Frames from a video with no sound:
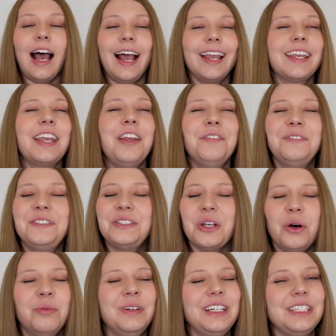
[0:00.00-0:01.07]
I gave
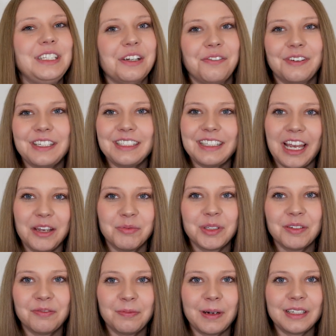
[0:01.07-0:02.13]
so many different types
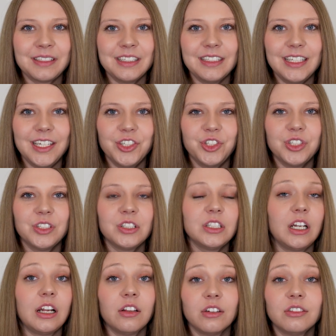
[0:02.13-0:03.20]
of presentations
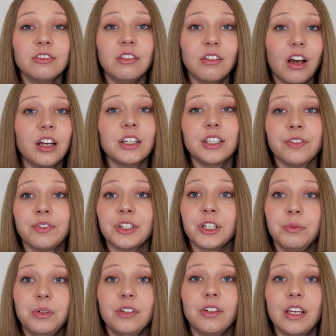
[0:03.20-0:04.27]
that I learned a lot of different
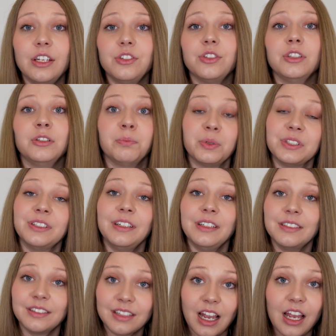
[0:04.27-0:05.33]
communication and
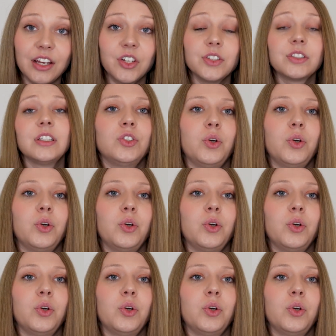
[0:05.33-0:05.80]
presenting styles.